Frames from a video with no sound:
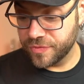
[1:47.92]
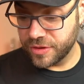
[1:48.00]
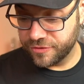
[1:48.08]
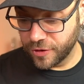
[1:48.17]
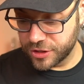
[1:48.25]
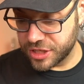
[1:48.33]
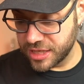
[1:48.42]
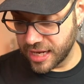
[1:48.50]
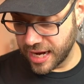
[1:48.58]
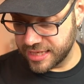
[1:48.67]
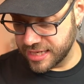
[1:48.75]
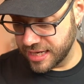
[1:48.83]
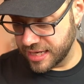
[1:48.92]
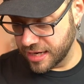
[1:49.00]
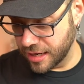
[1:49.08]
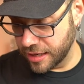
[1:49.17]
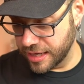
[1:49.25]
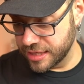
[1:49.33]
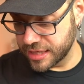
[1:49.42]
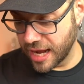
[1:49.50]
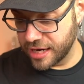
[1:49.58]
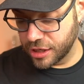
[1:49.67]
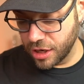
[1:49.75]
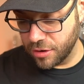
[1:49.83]
first thing that I did here is I
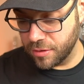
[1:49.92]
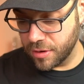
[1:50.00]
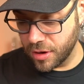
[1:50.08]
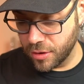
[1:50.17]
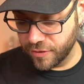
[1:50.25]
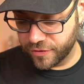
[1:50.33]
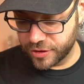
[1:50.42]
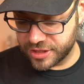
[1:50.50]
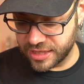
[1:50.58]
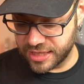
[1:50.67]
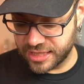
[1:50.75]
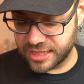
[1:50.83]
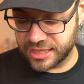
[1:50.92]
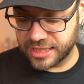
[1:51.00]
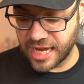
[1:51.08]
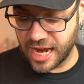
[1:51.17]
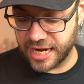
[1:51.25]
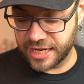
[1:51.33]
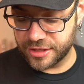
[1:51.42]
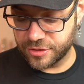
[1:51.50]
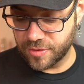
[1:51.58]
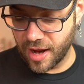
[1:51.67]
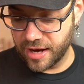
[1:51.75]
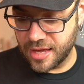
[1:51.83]
go over to the settings,
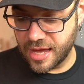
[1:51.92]
right?